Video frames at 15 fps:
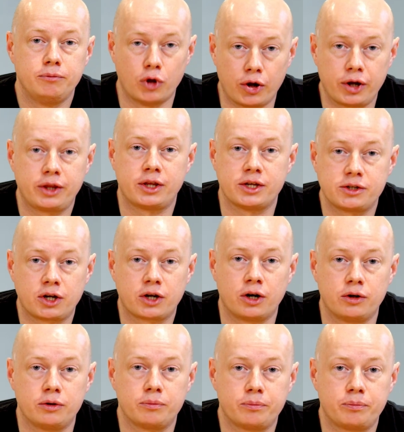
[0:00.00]
Not at this
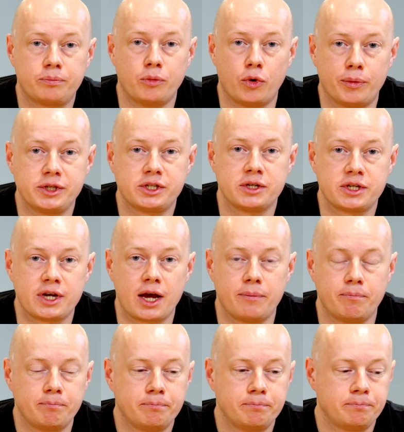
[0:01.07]
current moment in time.